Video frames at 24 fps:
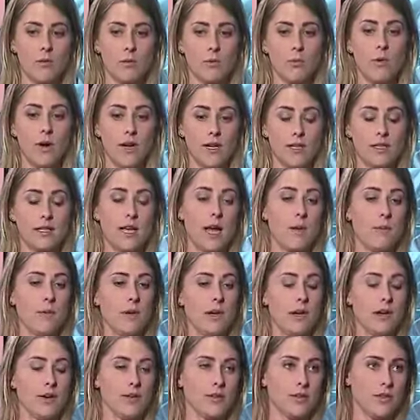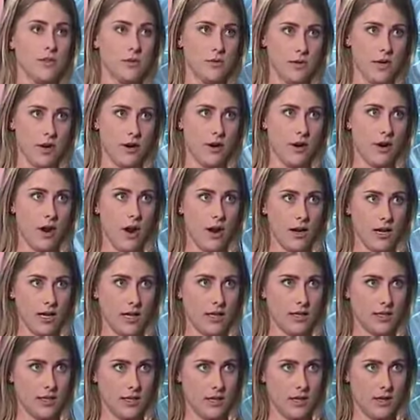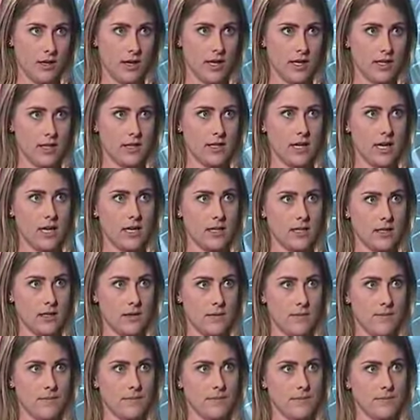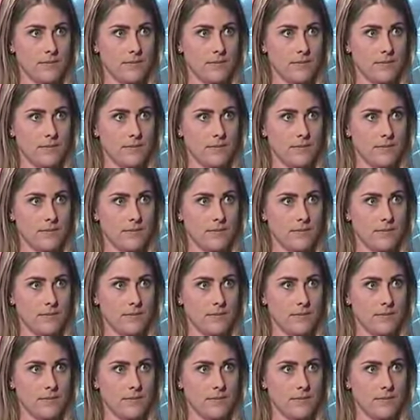what has happened here to a younger audience in the United States.